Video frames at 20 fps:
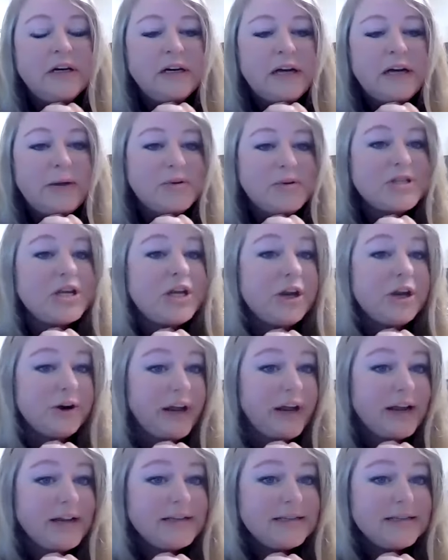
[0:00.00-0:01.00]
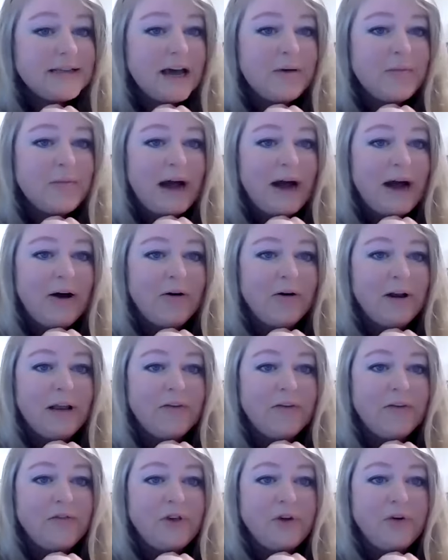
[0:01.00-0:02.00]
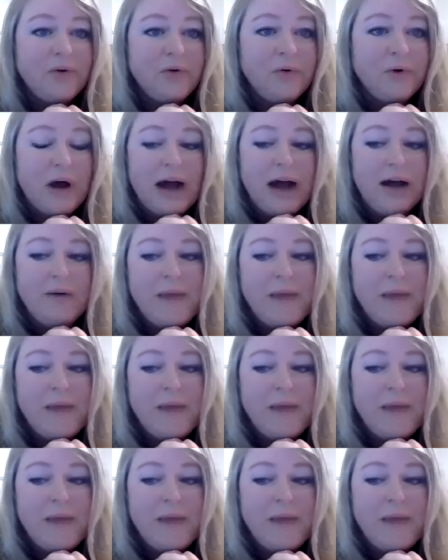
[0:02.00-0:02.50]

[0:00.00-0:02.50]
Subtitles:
I'm just curious about if you